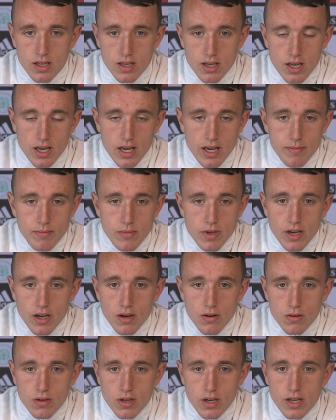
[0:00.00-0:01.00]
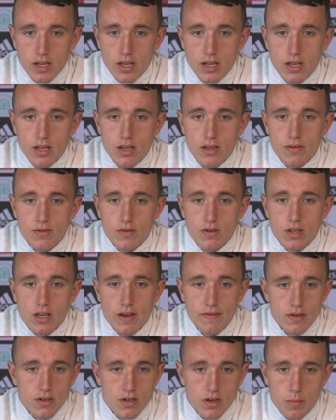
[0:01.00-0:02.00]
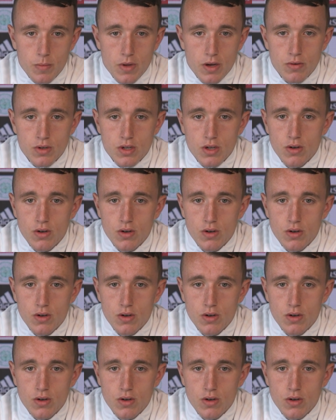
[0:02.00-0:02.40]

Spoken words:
Yeah, it'll kind of give us something else